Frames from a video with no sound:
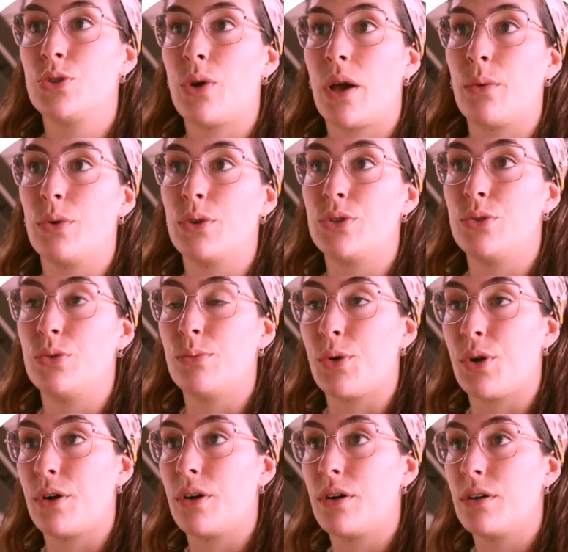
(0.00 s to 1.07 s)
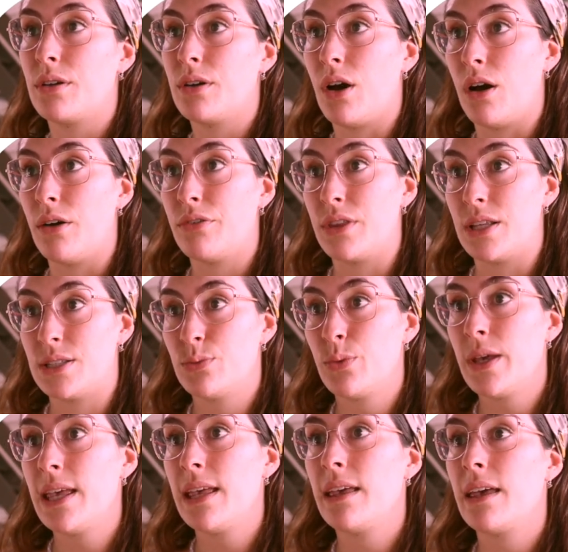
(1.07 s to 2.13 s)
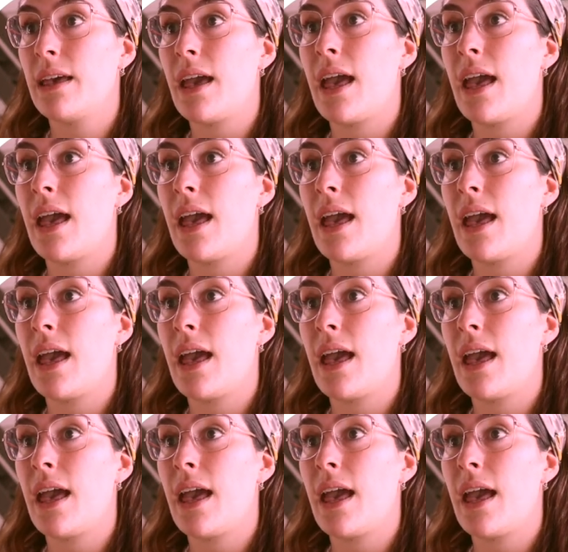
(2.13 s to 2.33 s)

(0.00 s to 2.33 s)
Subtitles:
do I want to do more of this week,